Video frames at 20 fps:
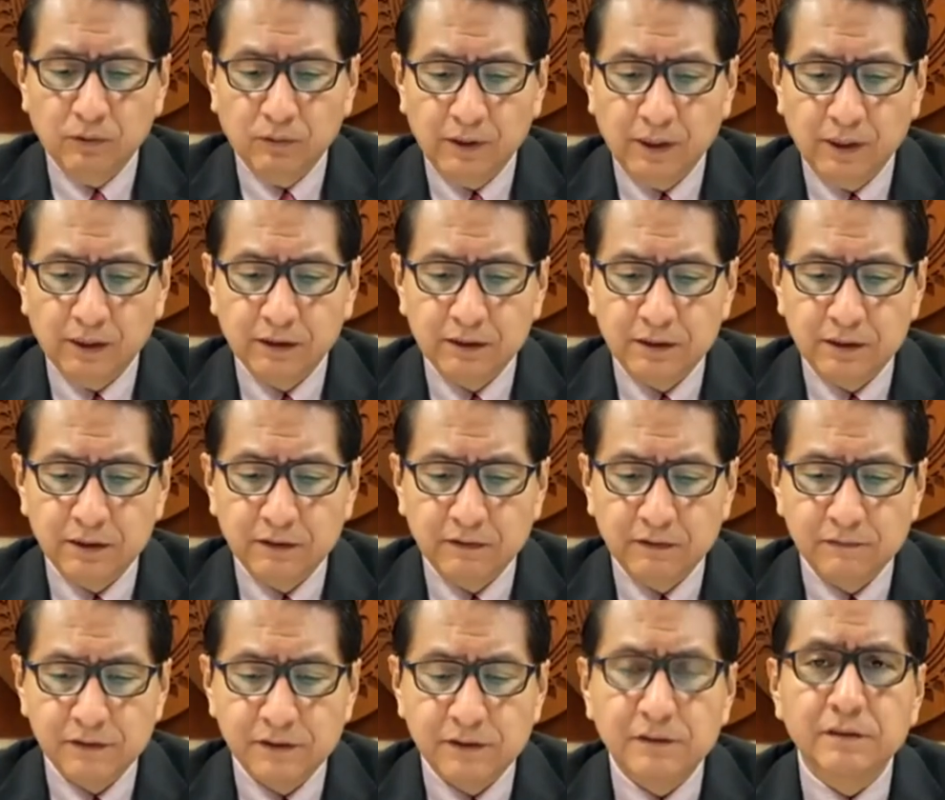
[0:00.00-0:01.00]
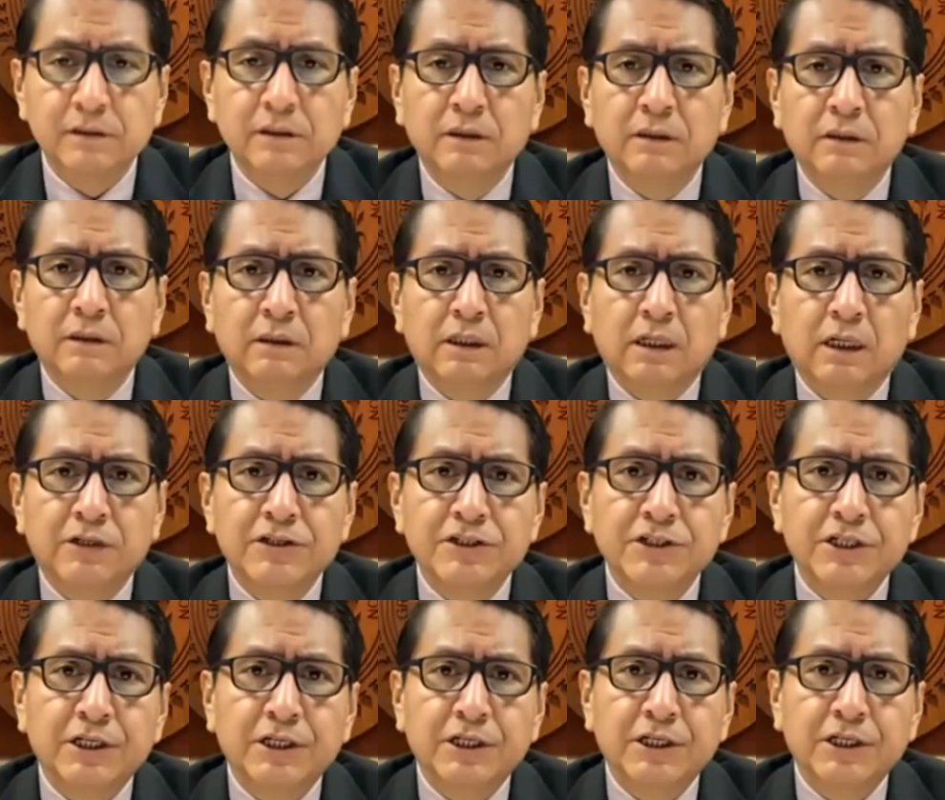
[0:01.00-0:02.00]
relatives.
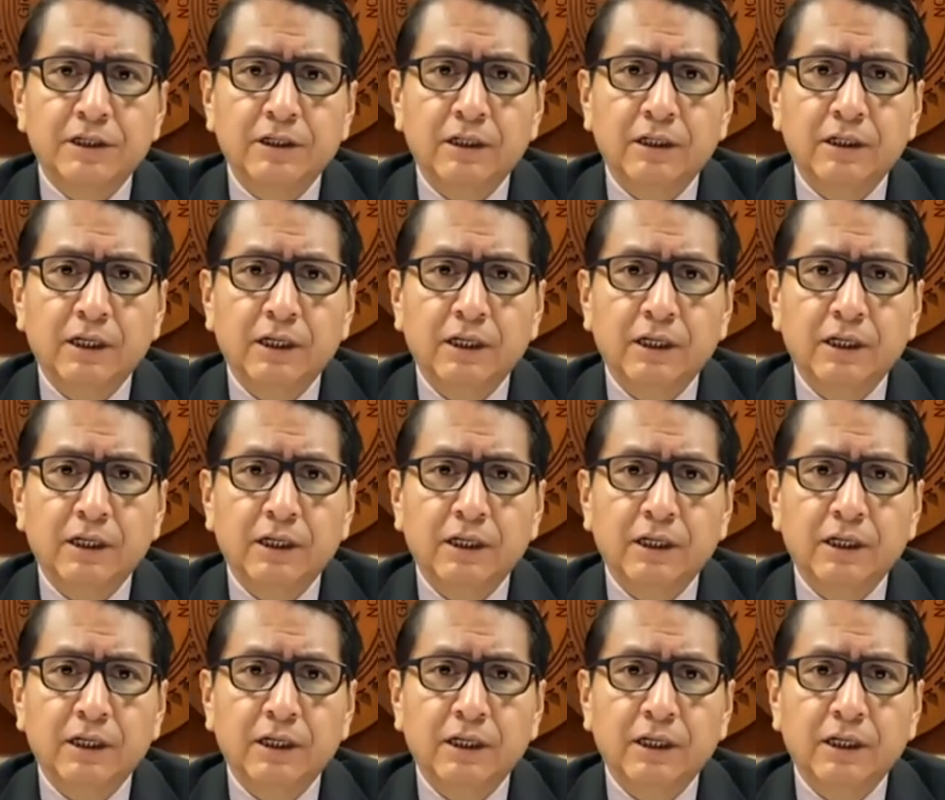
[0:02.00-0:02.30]
Ashing